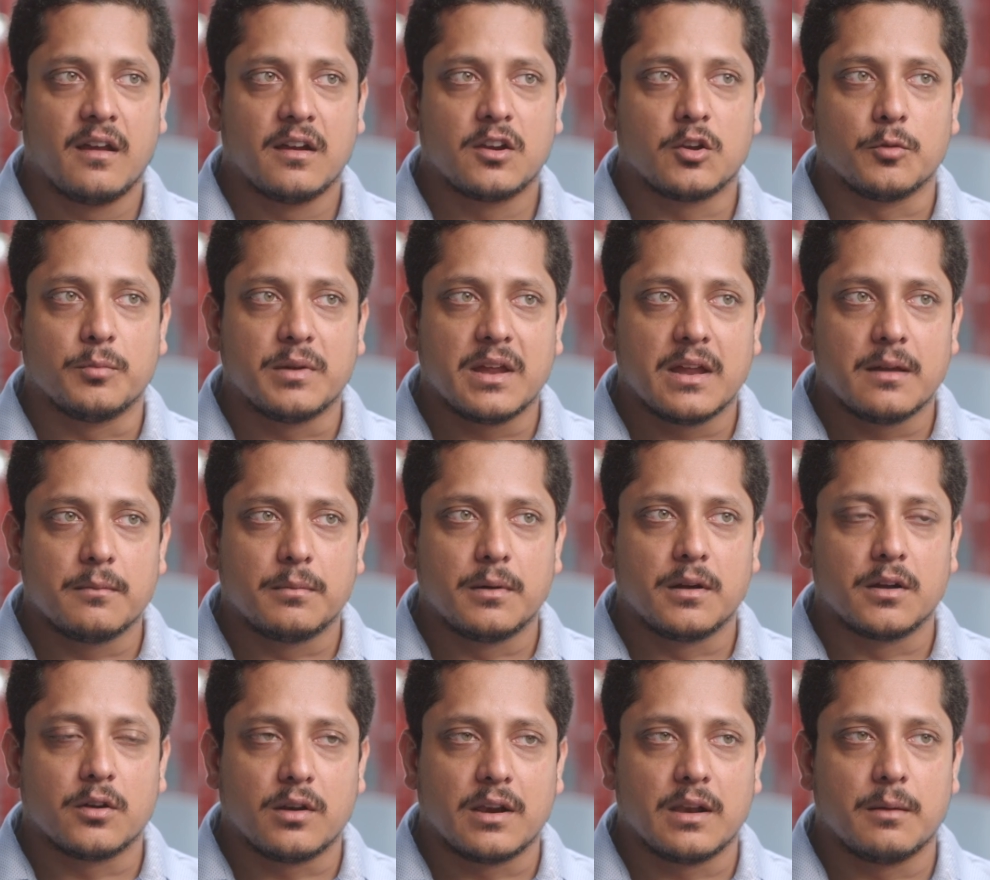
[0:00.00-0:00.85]
to be
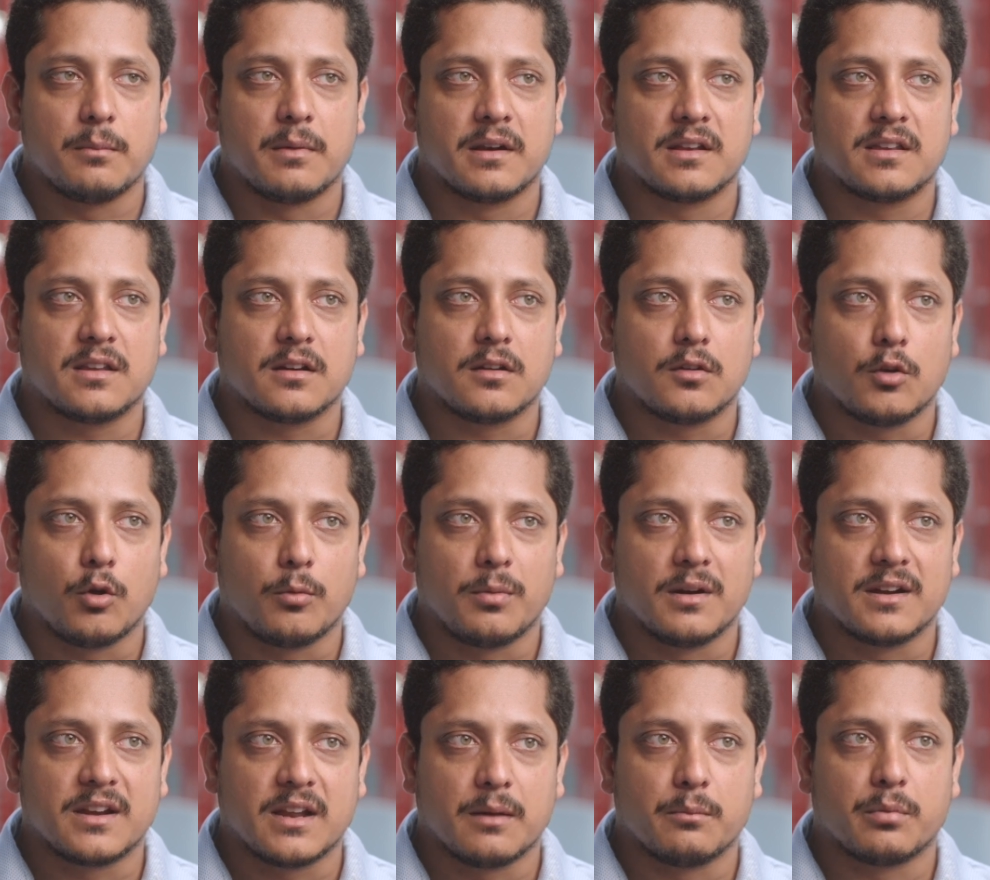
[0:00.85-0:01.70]
able to limit the
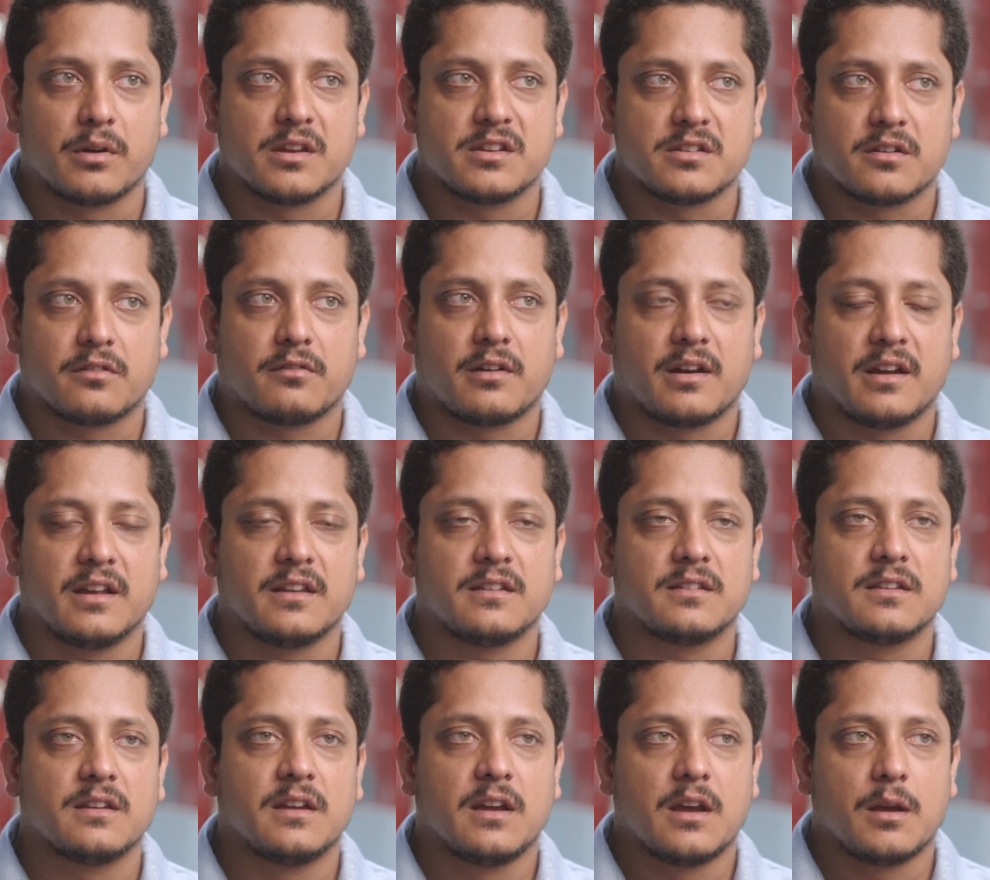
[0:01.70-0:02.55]
global temperature
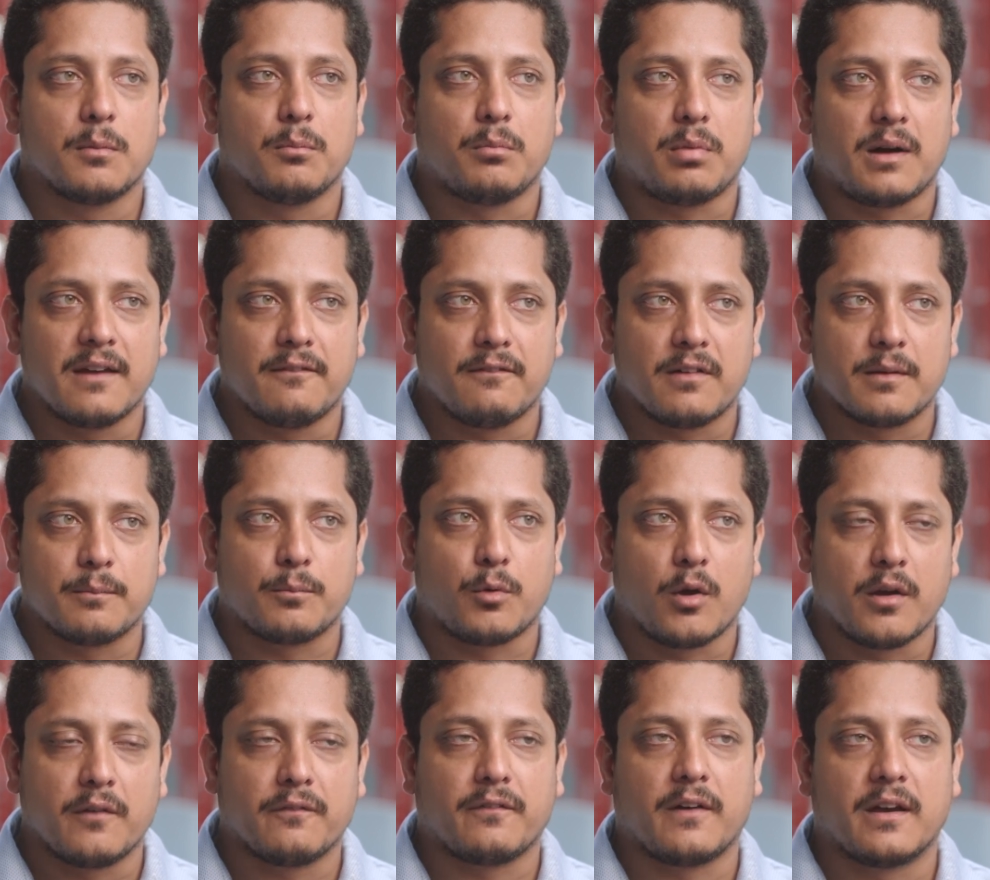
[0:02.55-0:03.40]
rise by
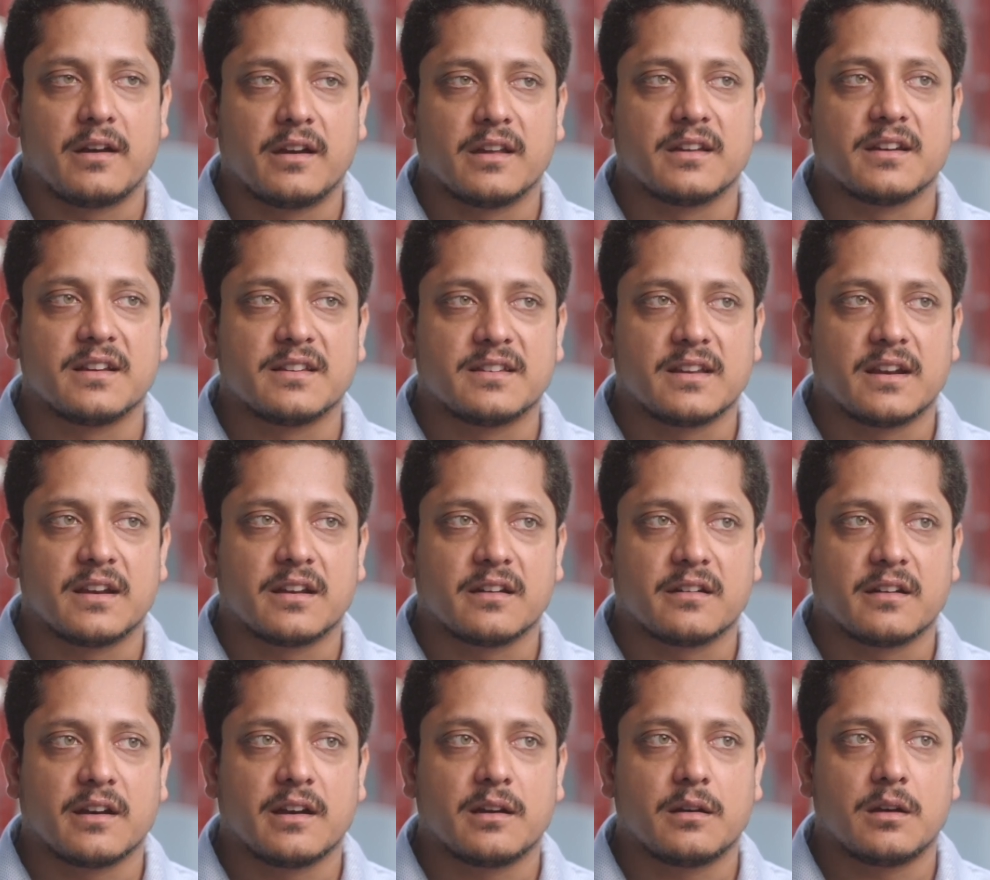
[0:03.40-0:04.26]
1.5 degrees
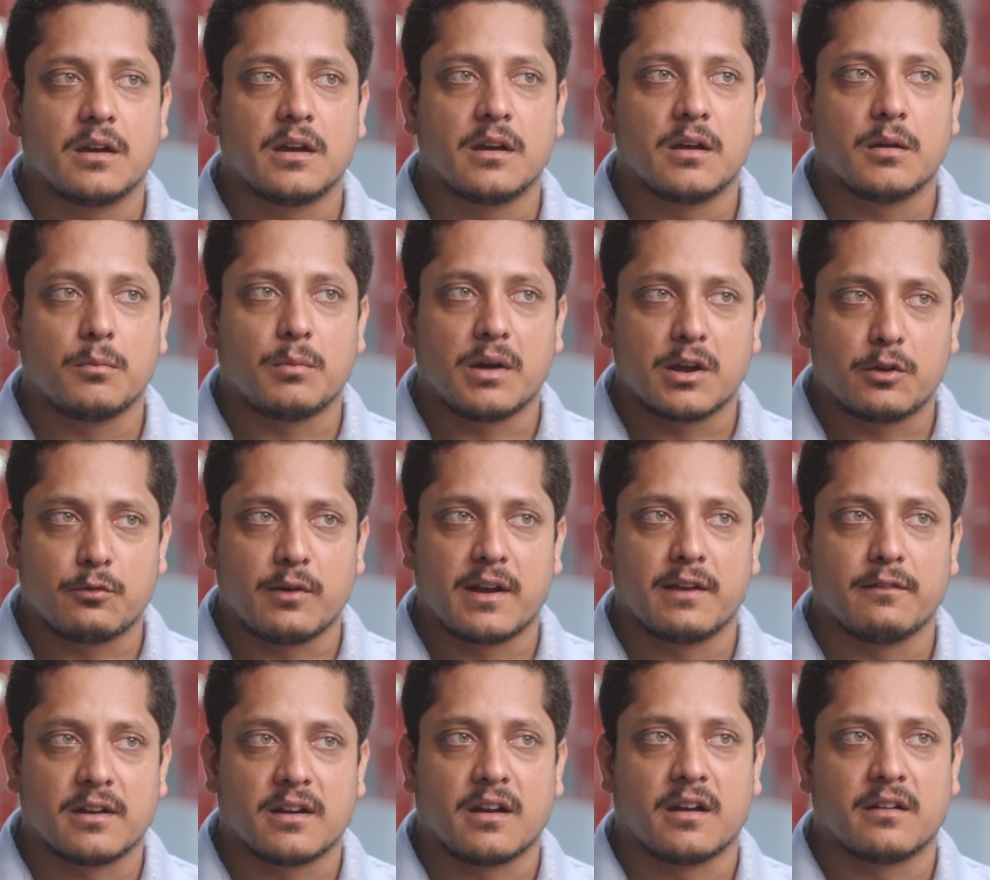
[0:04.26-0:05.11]
centigrade by
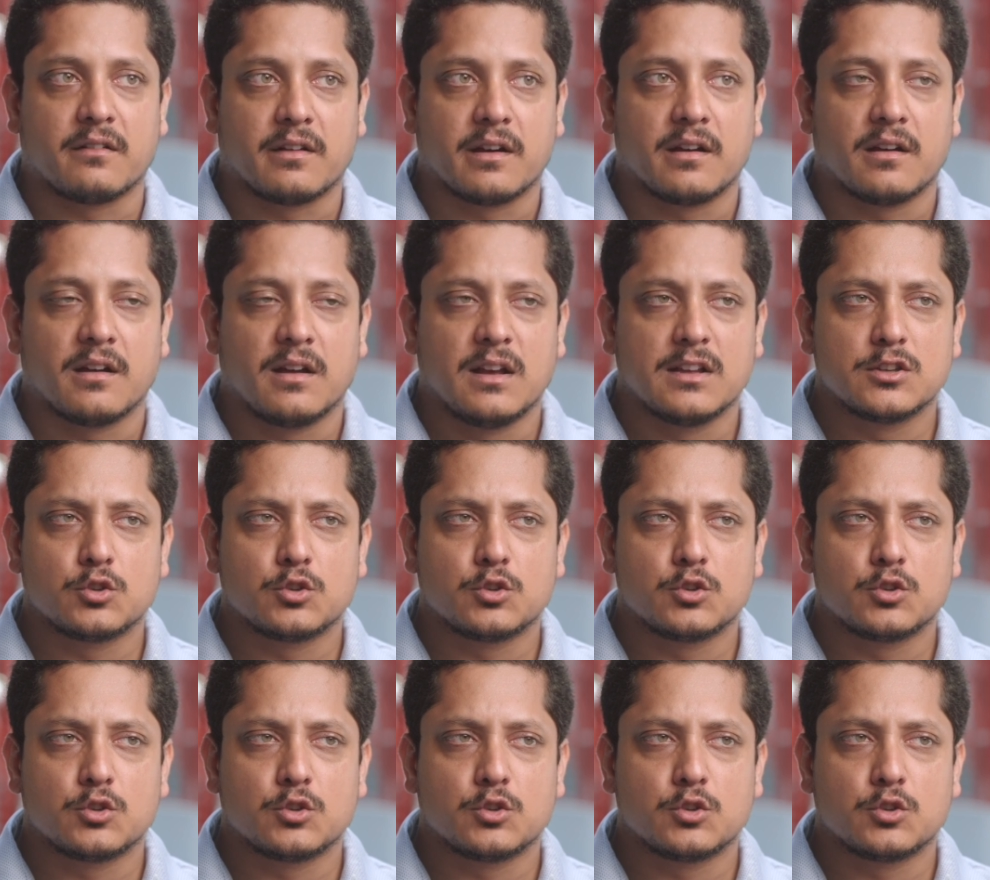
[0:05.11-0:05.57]
2100.